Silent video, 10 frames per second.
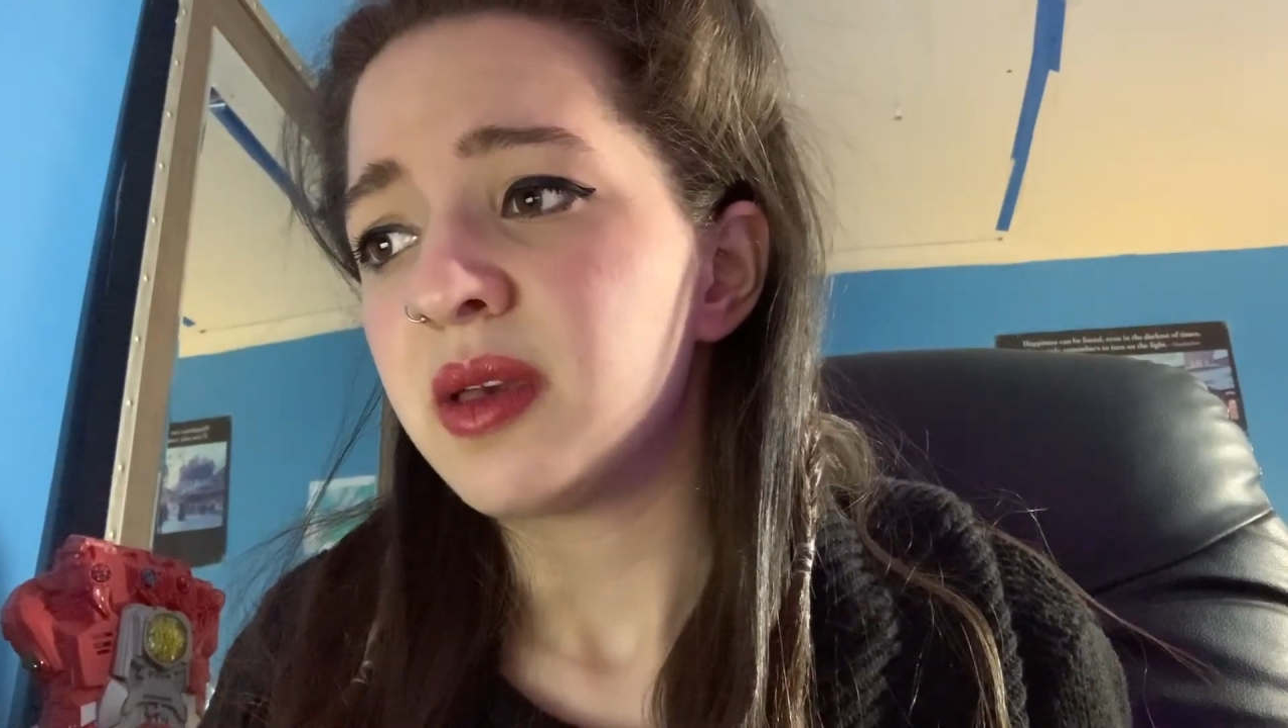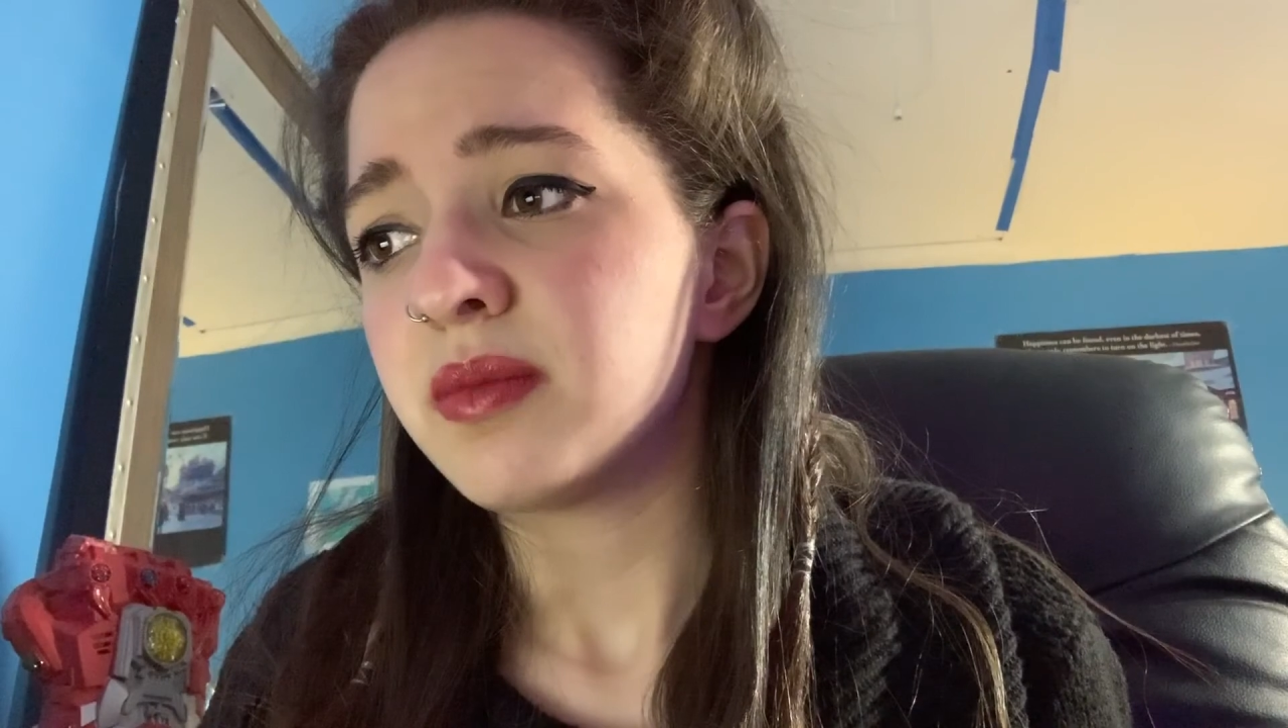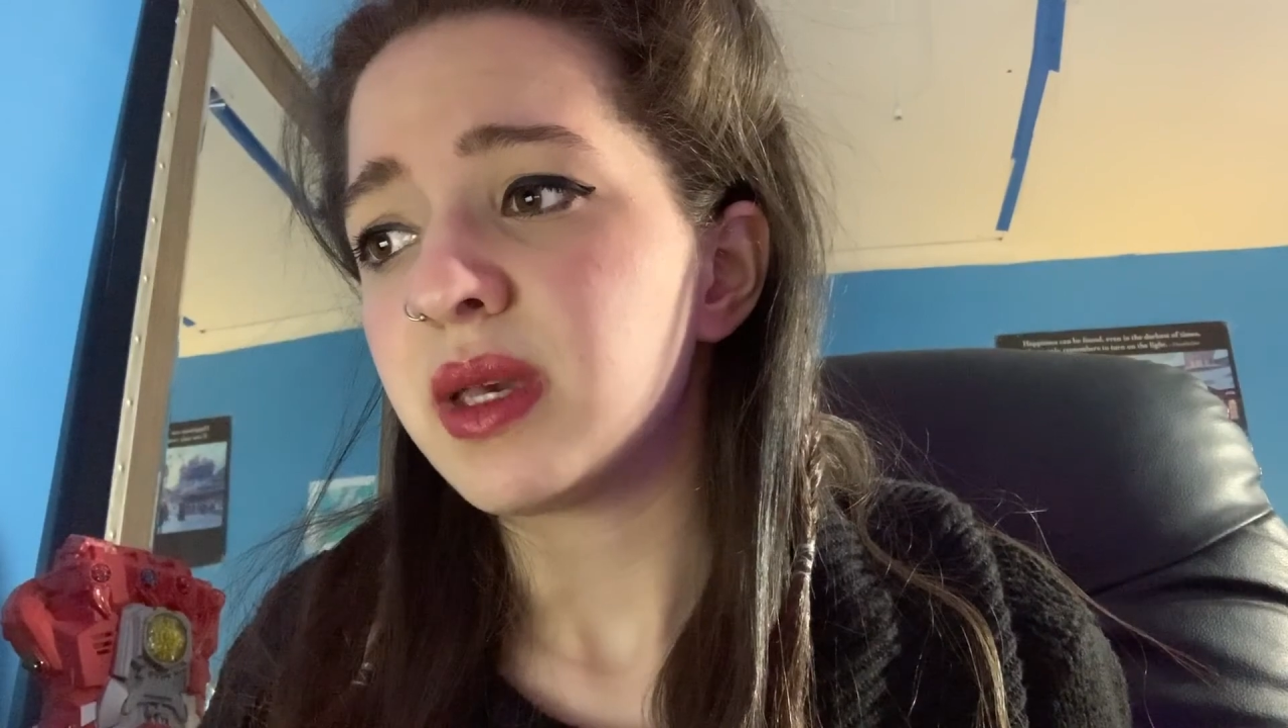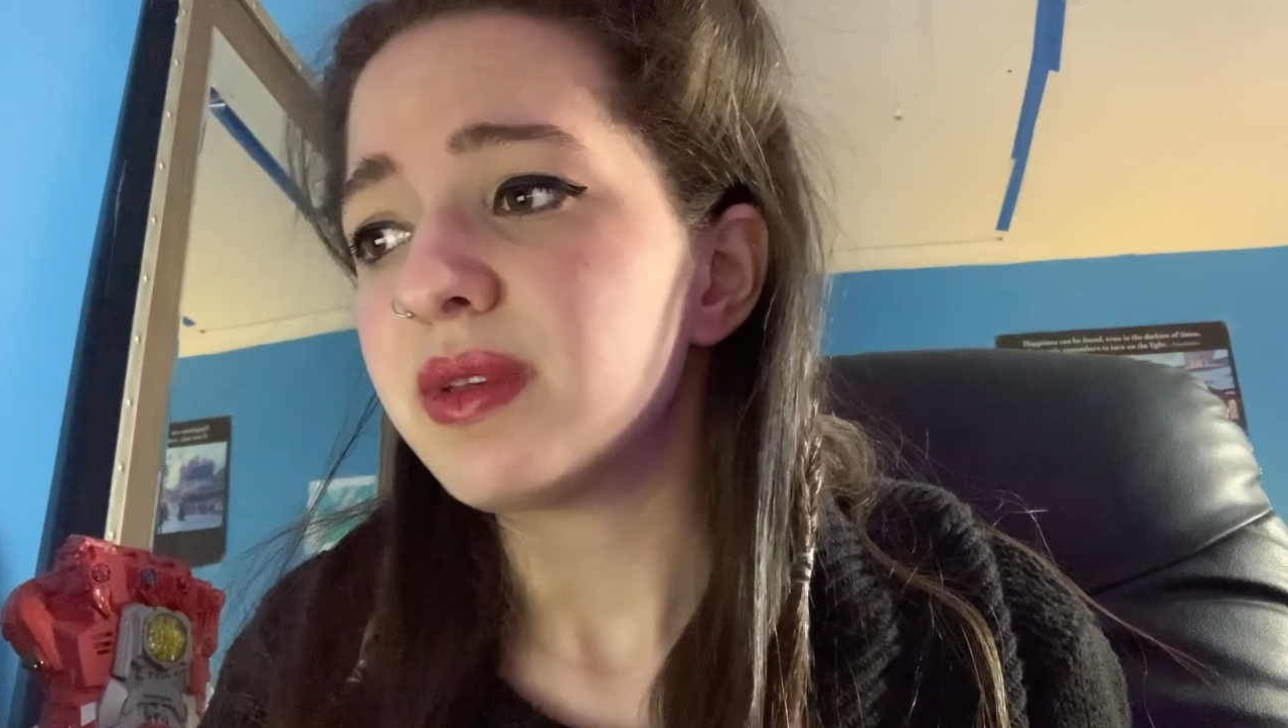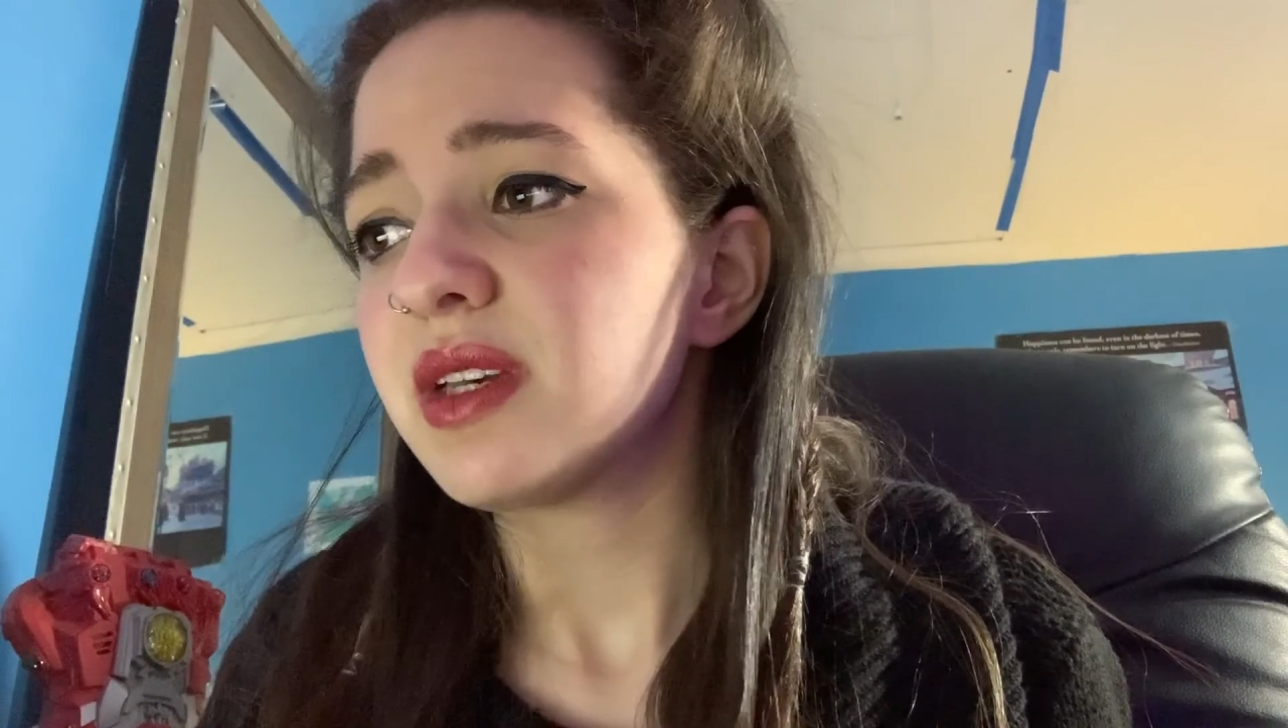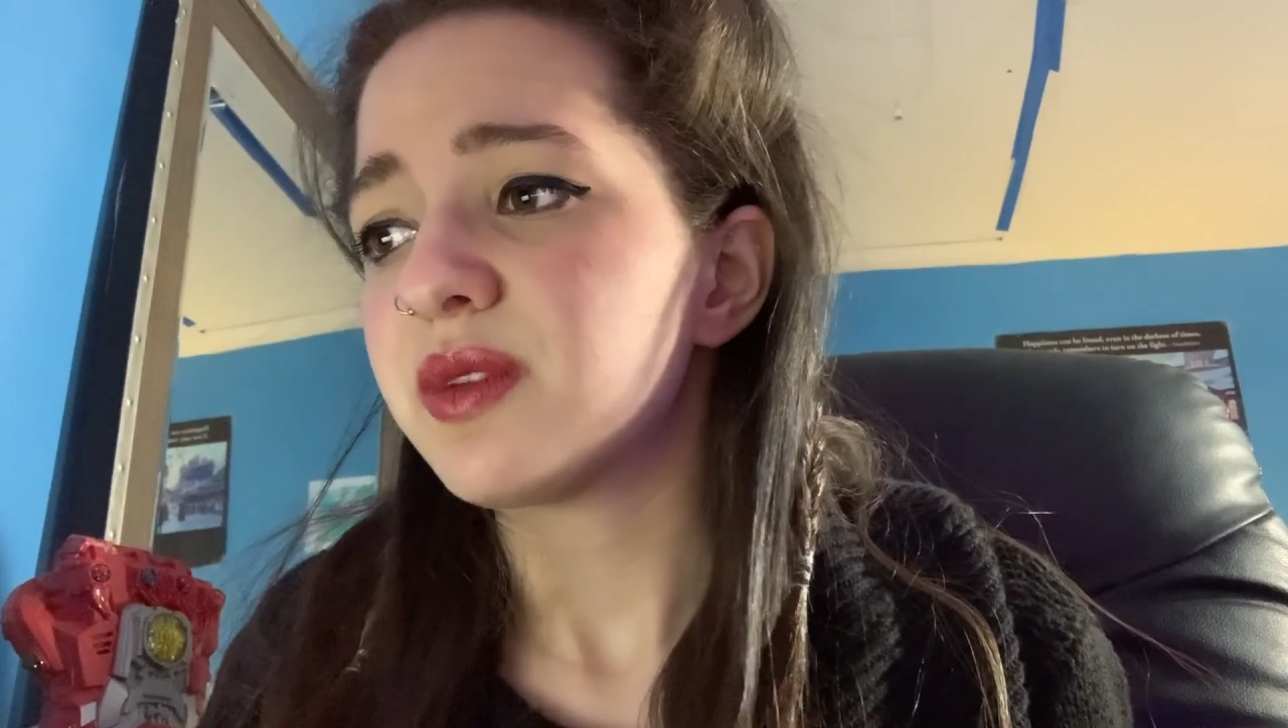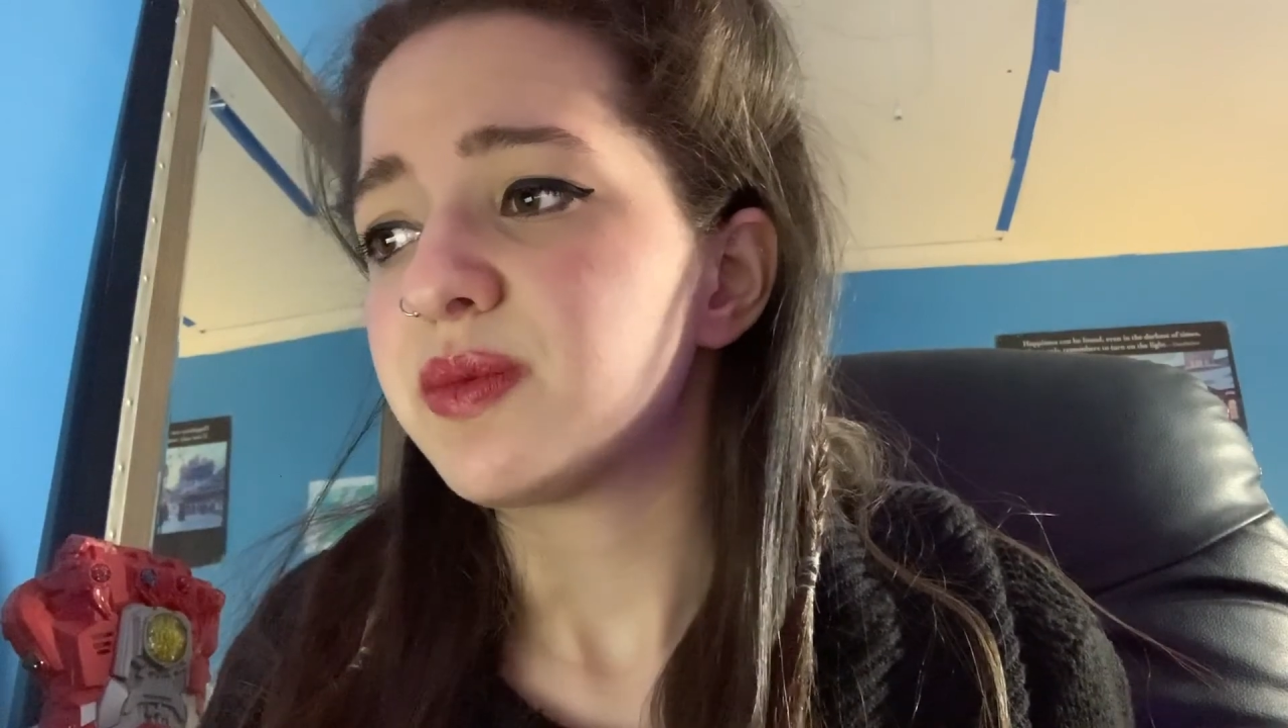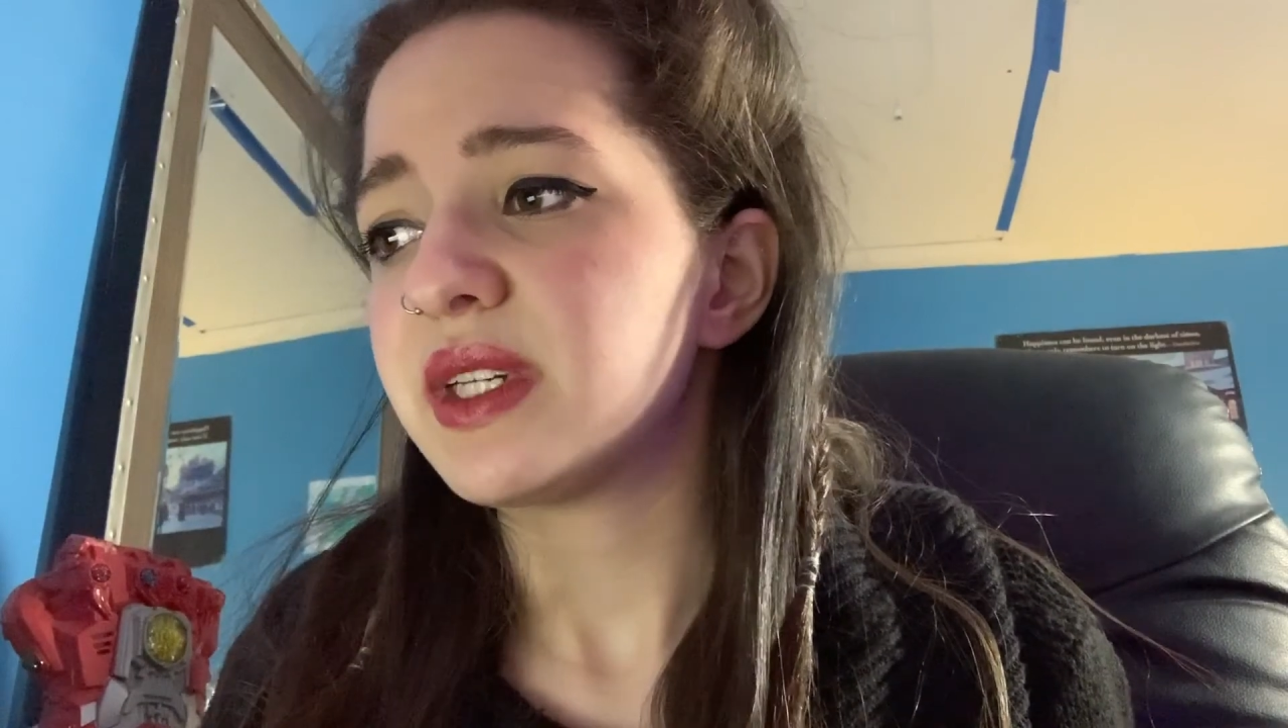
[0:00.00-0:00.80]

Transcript: Maybe it was